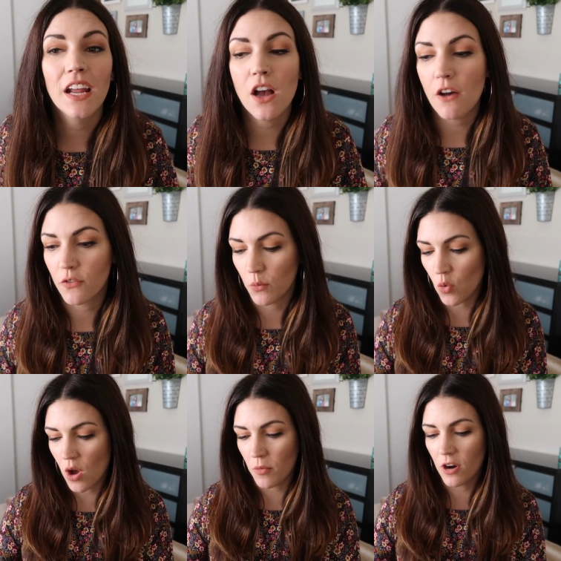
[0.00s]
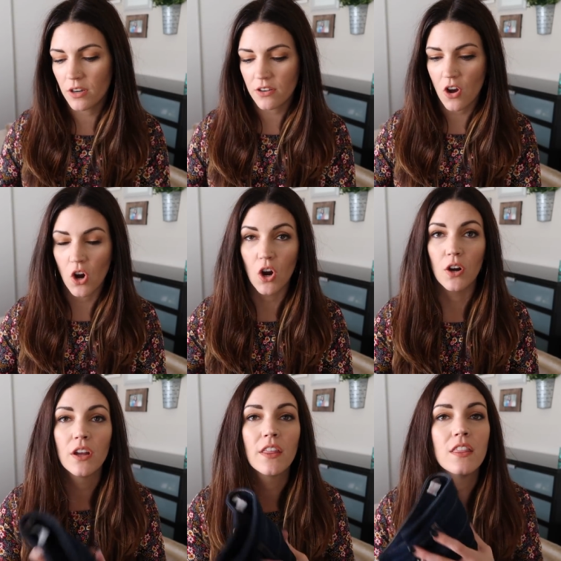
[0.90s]
that I got from Walmart
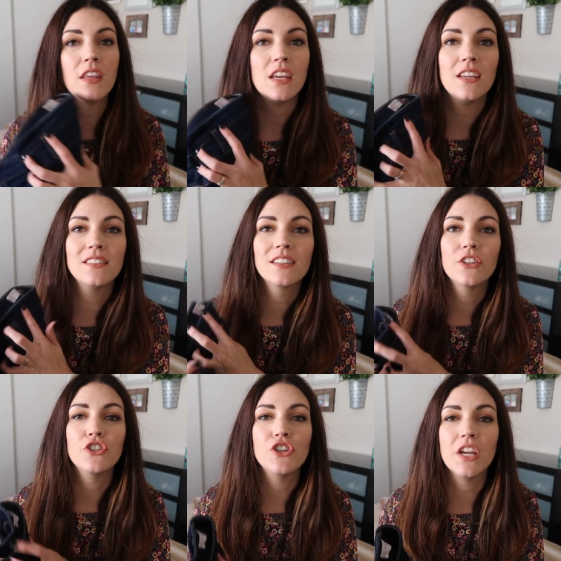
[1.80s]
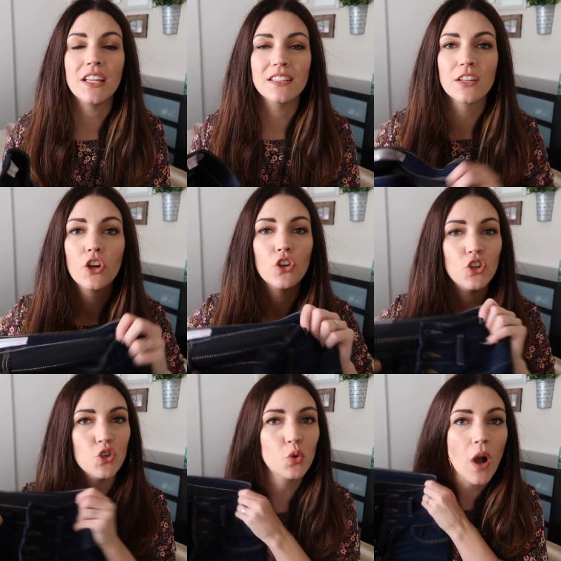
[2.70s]
are these jeans.
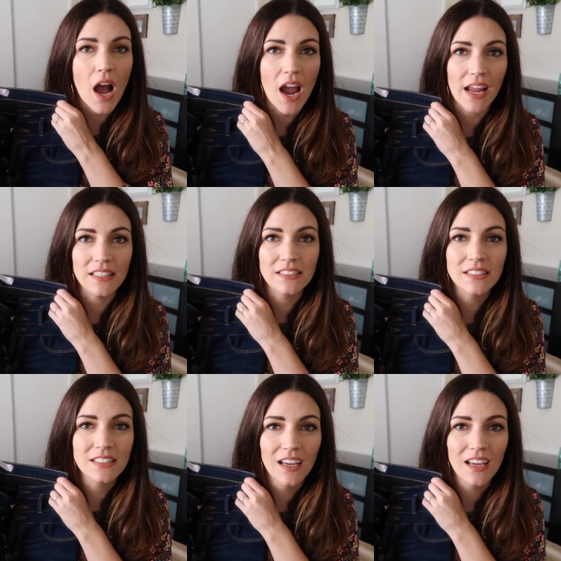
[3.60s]
You guys,